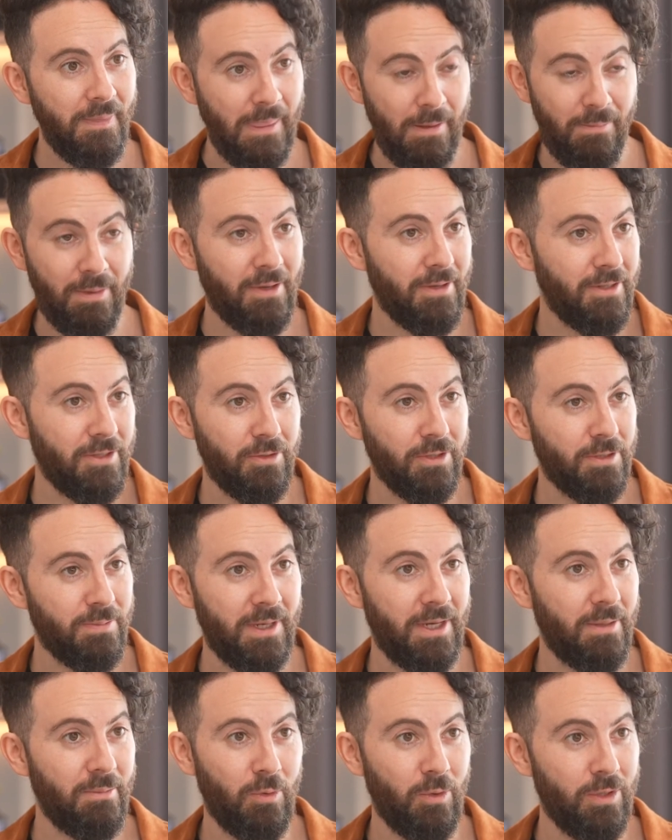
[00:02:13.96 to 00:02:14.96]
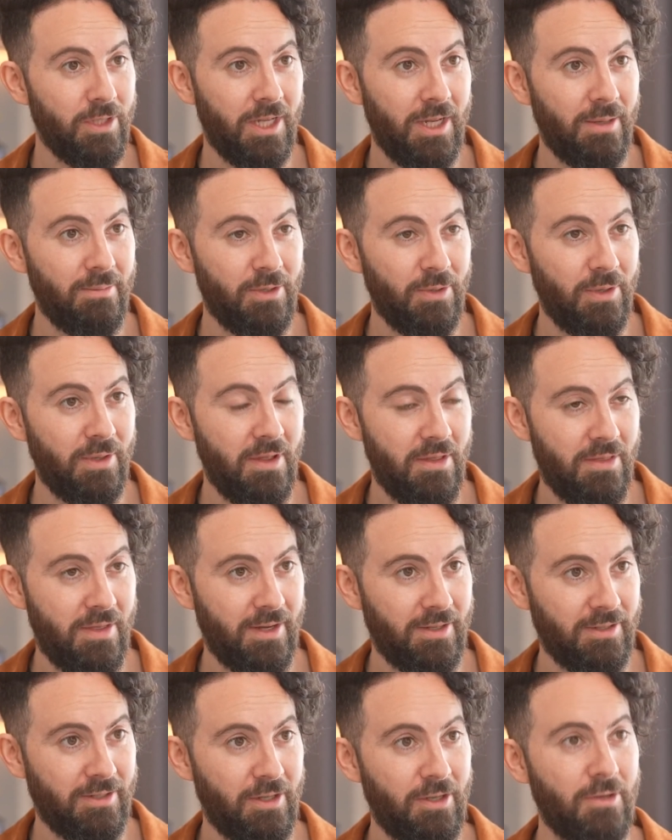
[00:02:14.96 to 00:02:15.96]
because you're spending more time doing the
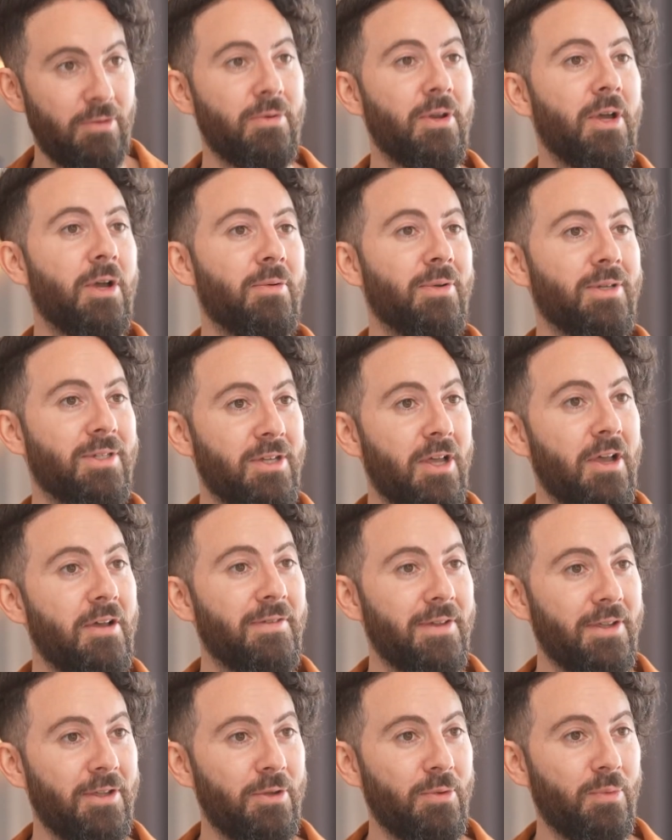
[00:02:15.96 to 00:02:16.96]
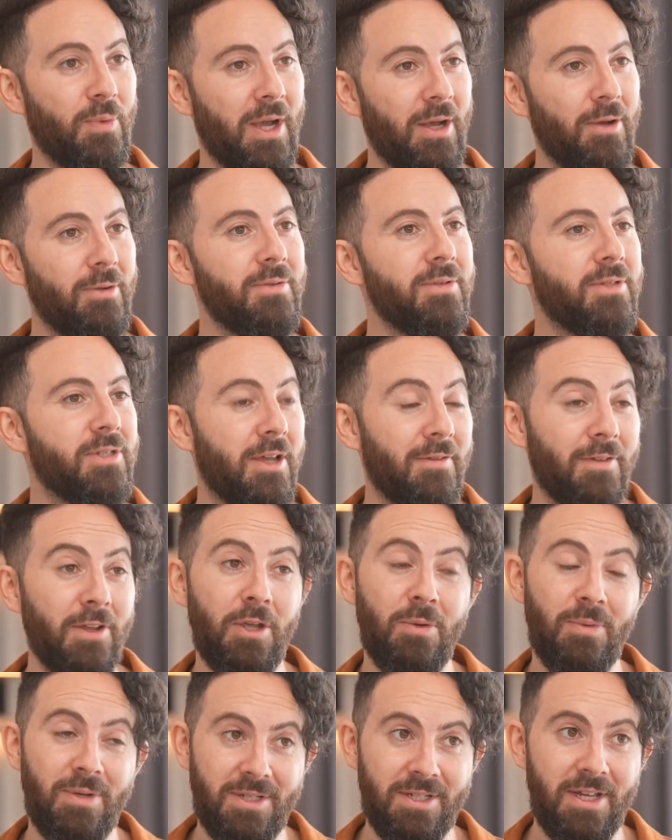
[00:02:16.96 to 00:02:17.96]
things that are serving you well, serving
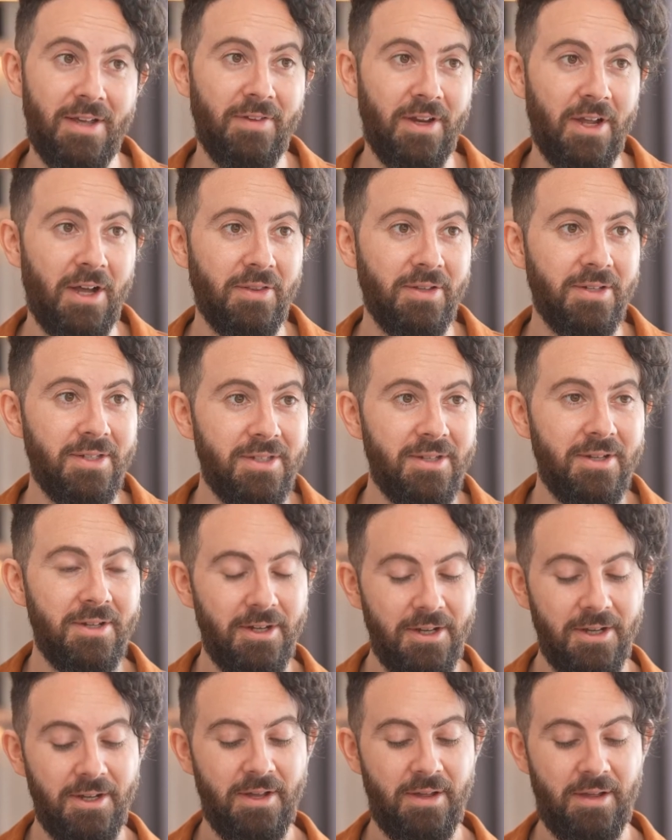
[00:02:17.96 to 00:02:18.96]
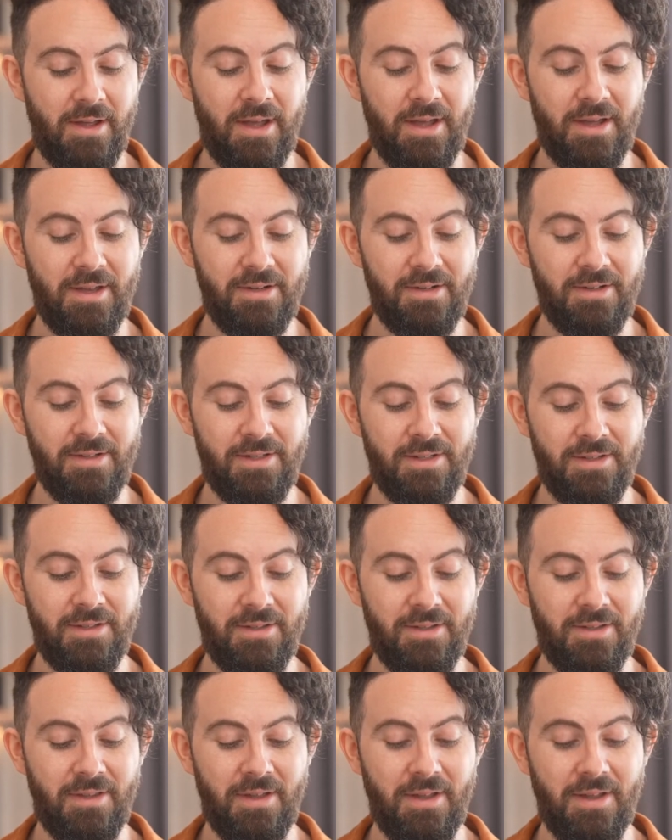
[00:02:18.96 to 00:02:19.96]
you and serving others. And
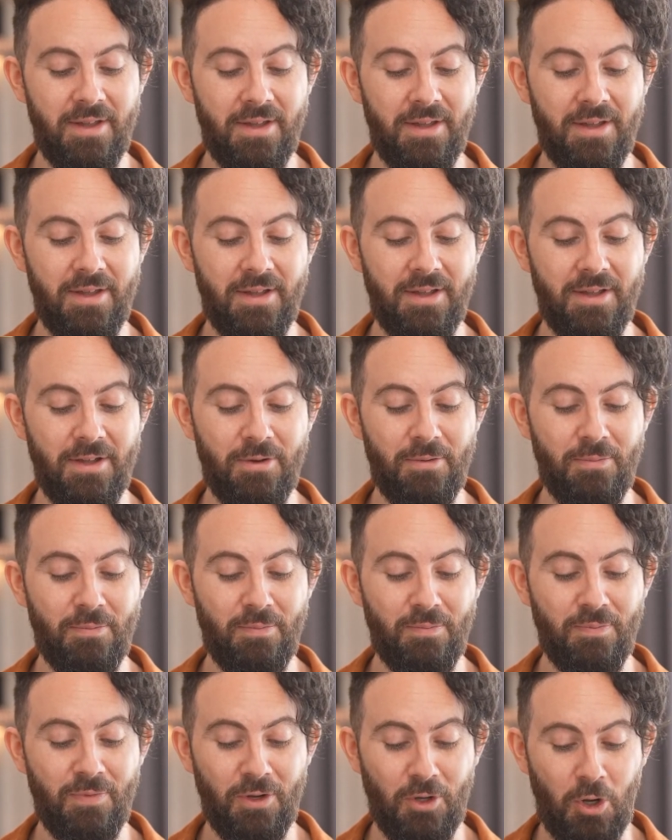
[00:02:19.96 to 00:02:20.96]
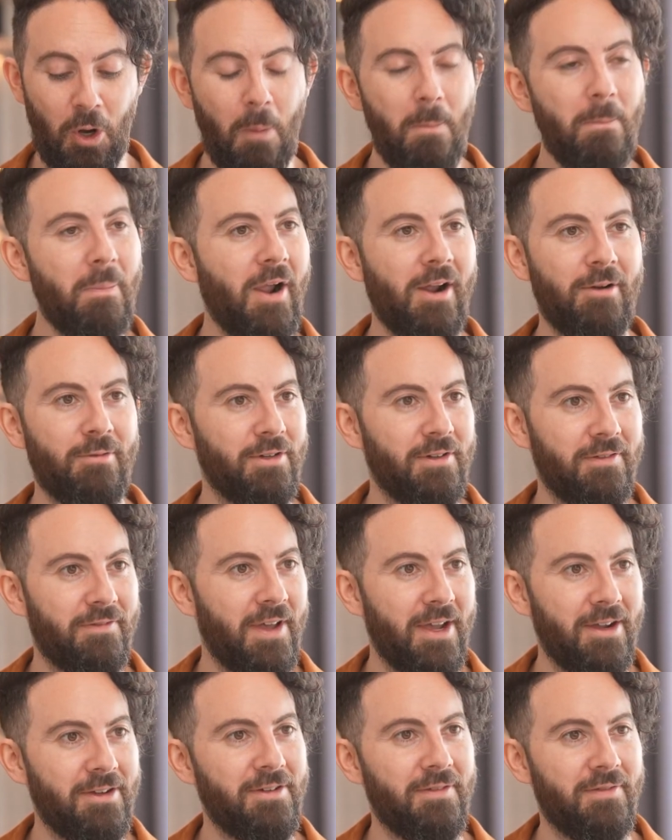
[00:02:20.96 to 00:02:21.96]
the compound
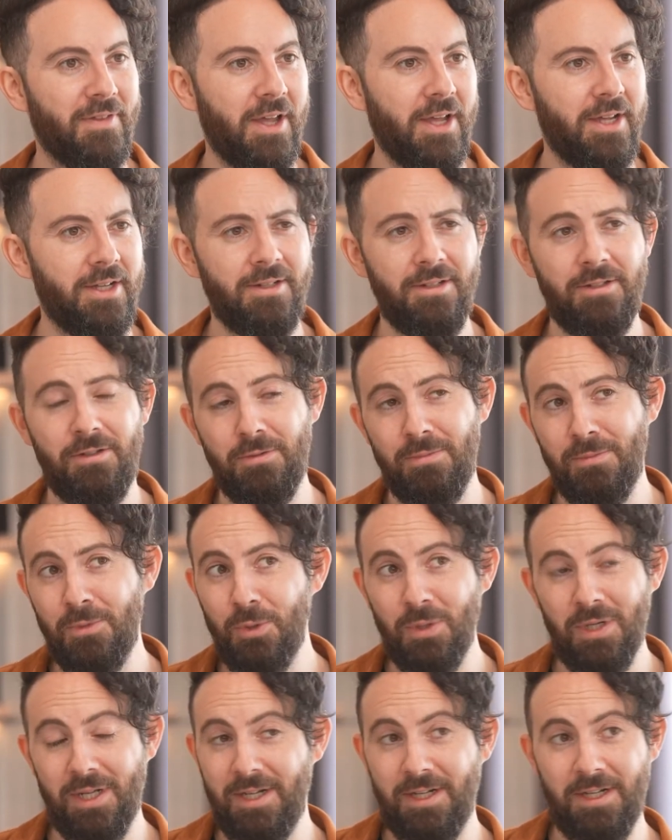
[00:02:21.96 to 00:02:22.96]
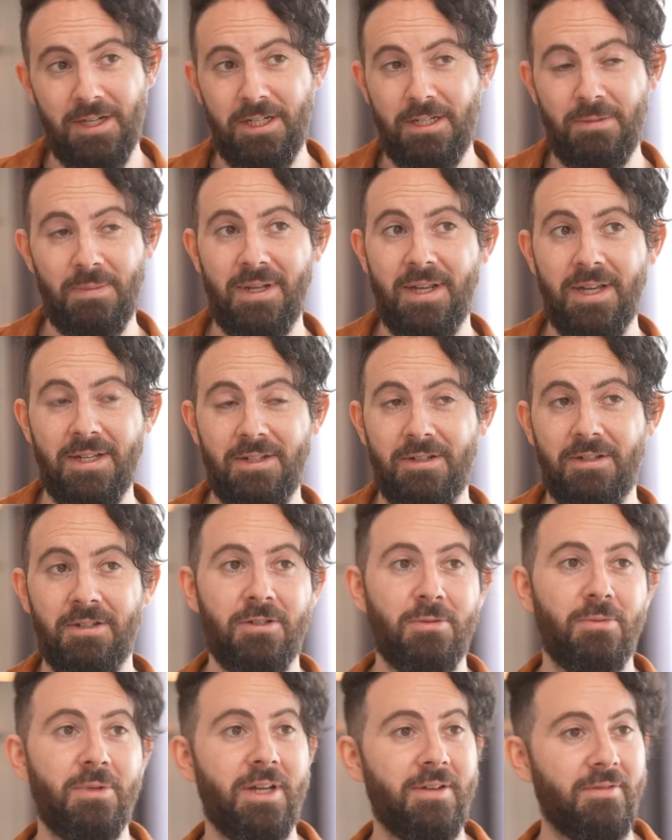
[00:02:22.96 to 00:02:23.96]
effect of that is you're more likely to be getting
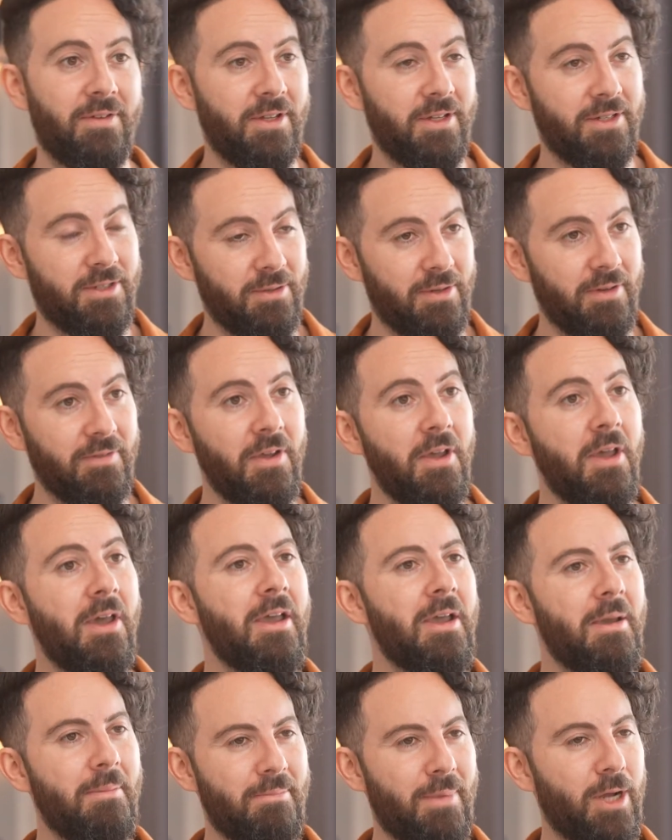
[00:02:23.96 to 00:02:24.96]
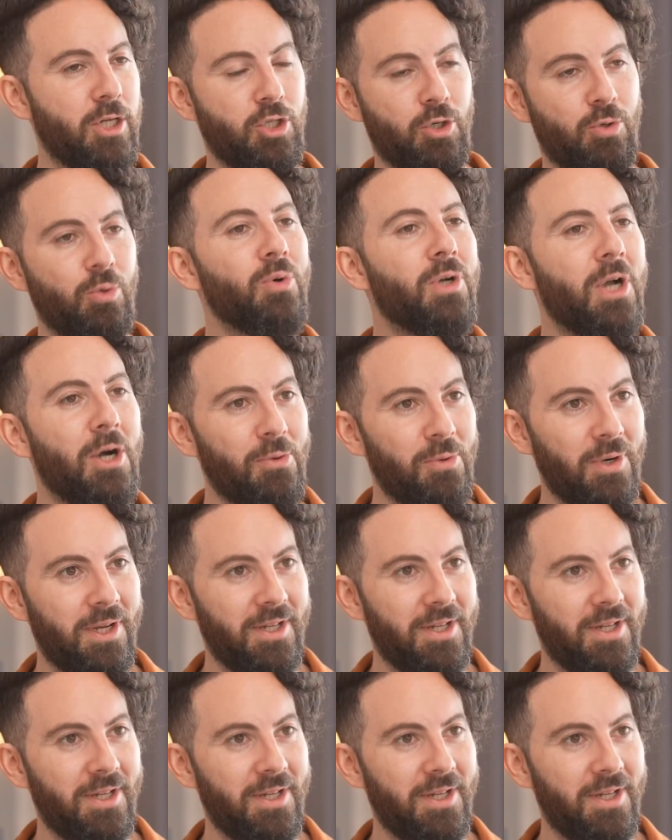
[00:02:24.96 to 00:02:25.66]
to whatever this sort of magical goal